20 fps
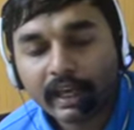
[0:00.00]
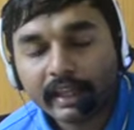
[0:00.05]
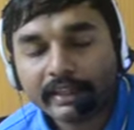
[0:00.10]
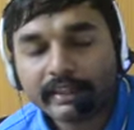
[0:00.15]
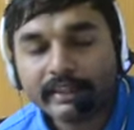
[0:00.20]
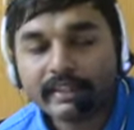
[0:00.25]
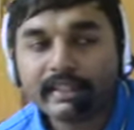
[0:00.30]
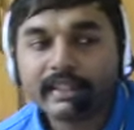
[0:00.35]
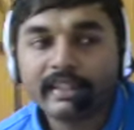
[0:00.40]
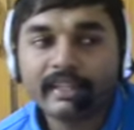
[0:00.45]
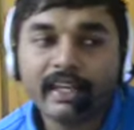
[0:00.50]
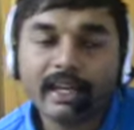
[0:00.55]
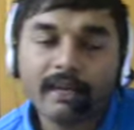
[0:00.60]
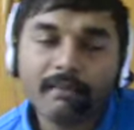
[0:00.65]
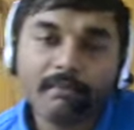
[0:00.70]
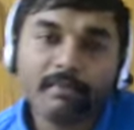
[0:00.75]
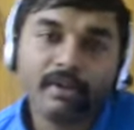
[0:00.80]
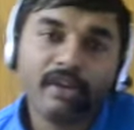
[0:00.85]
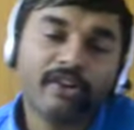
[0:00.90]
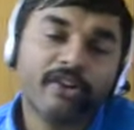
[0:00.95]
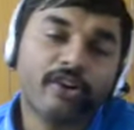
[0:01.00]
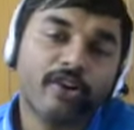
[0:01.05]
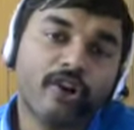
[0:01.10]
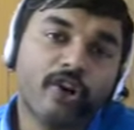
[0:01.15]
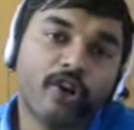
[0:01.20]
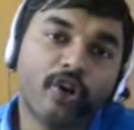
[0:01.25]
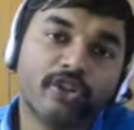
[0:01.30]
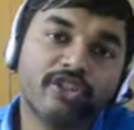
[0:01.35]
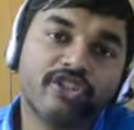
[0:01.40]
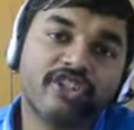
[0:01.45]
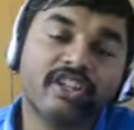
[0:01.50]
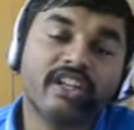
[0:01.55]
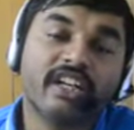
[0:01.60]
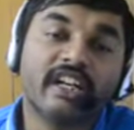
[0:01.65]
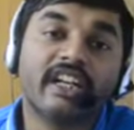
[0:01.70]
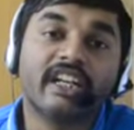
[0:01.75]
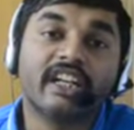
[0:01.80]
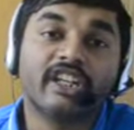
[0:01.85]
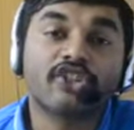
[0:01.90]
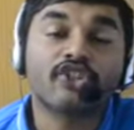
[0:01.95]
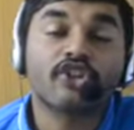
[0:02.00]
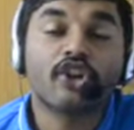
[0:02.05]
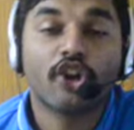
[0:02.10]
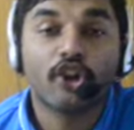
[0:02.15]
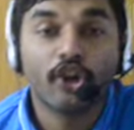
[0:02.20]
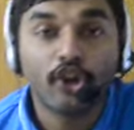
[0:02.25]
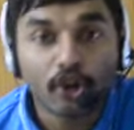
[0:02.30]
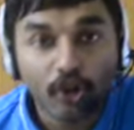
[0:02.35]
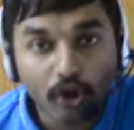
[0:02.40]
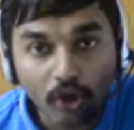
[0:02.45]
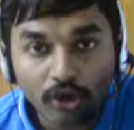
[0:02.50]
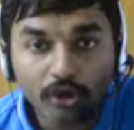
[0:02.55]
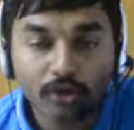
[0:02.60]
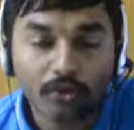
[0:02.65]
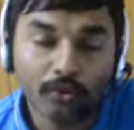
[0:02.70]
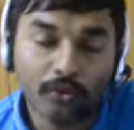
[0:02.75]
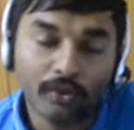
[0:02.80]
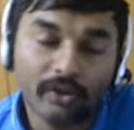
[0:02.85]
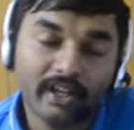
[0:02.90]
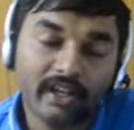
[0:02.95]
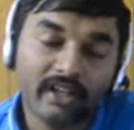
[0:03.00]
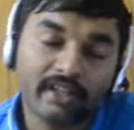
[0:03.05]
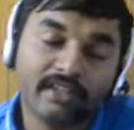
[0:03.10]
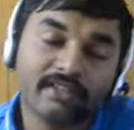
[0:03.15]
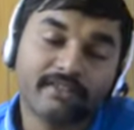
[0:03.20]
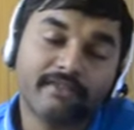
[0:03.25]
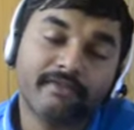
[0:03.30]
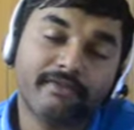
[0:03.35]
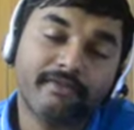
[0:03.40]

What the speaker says: The same logic does not hold and is